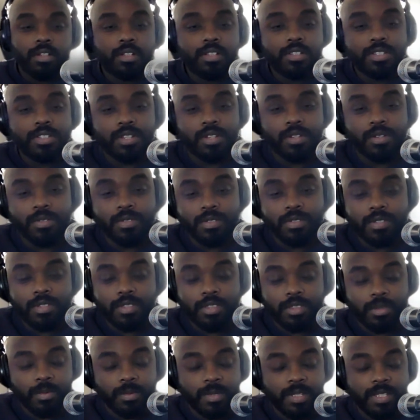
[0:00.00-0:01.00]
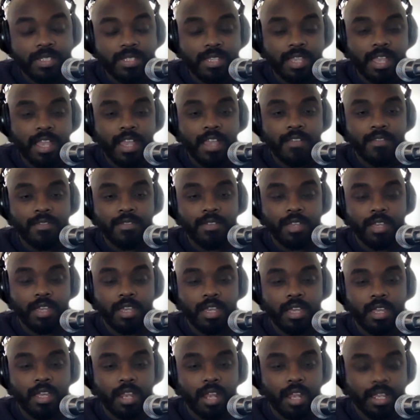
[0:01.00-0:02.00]
So 3 staff
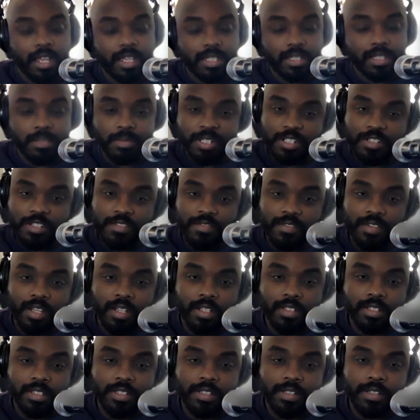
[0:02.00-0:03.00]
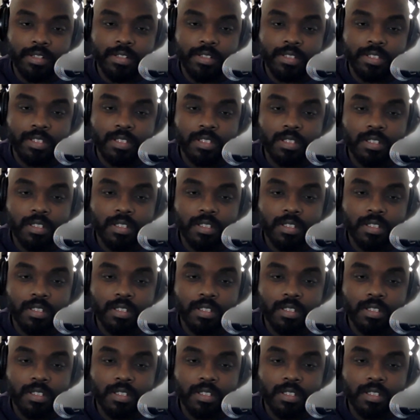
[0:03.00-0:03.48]
and I guess a bunch of volunteers.